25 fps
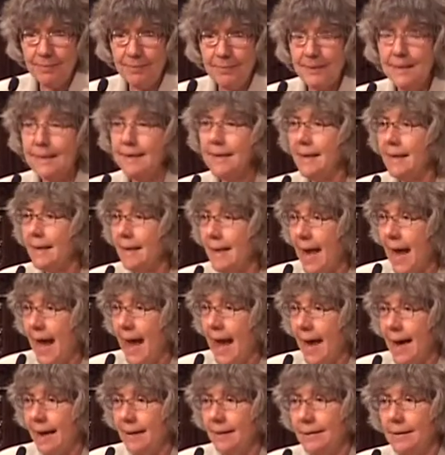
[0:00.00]
seen an
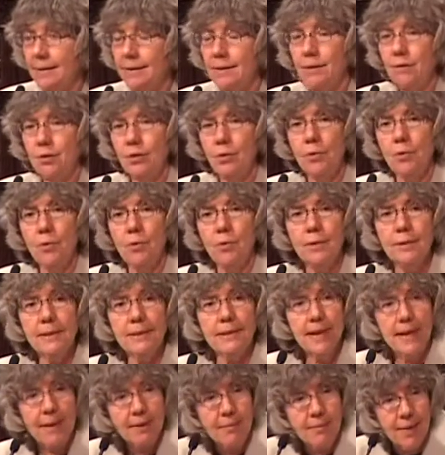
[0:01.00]
ad to
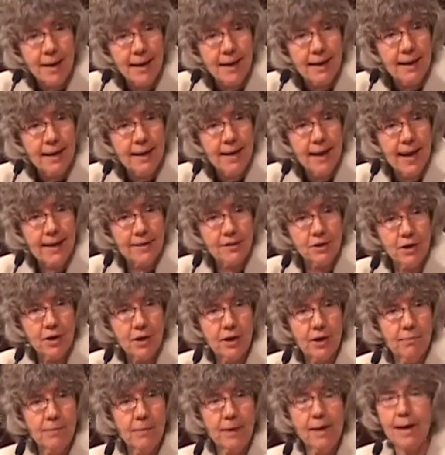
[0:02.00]
send money and she
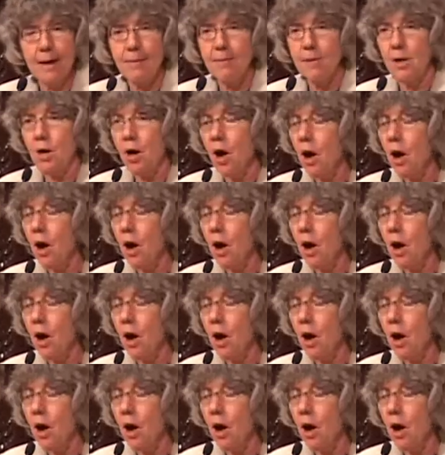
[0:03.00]
could become an